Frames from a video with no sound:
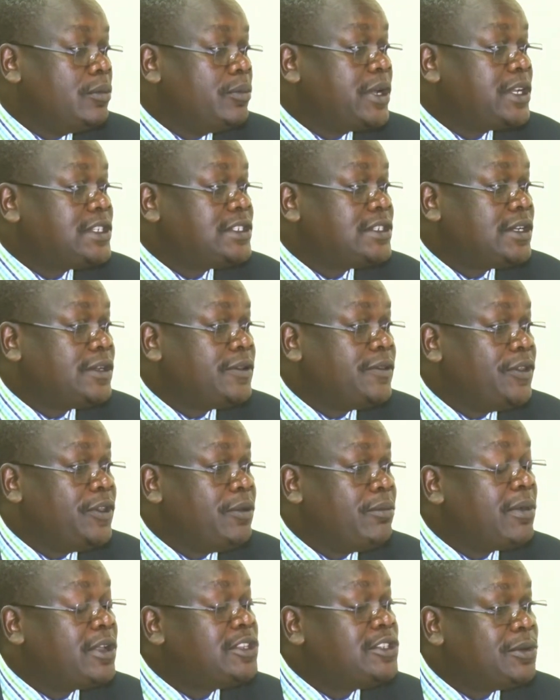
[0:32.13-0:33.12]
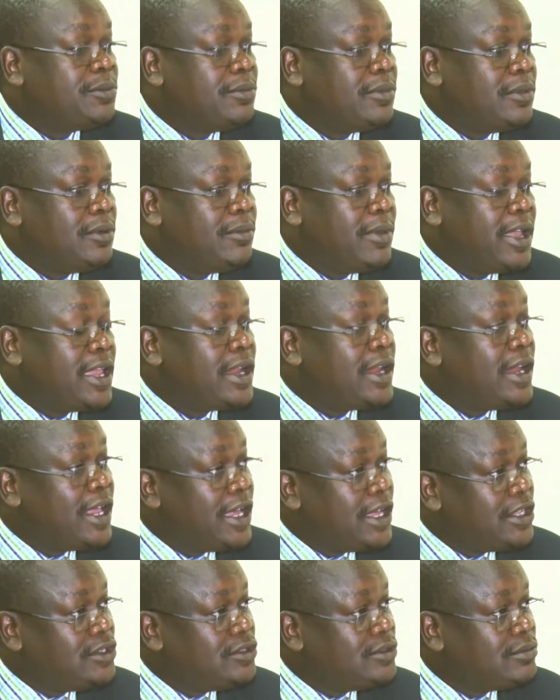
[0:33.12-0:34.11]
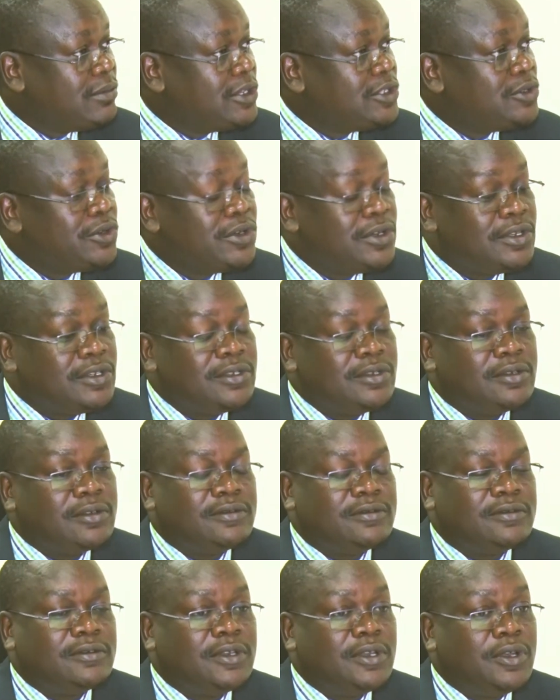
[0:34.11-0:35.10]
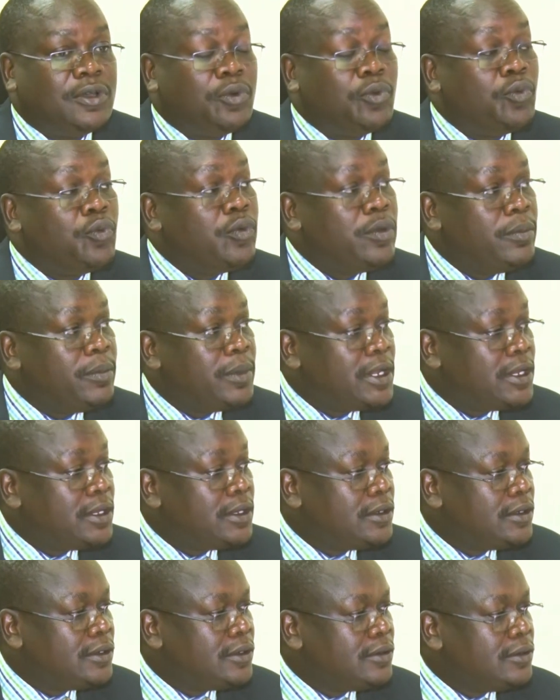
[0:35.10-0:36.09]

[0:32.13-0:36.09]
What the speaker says: but by and large, majority of women